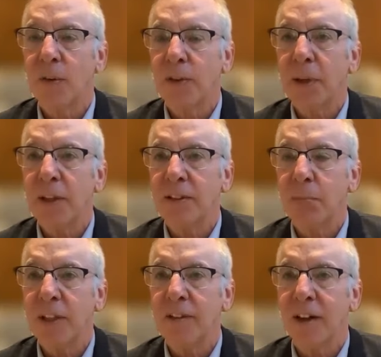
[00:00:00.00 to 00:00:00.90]
which basically
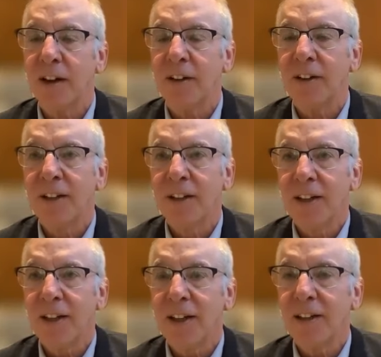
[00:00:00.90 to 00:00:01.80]
means our
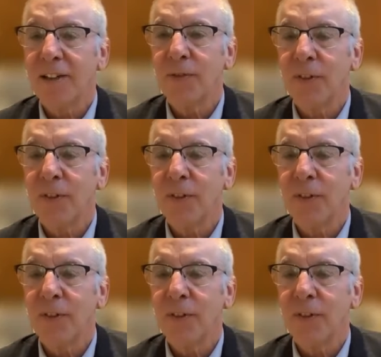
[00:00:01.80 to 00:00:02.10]
uh,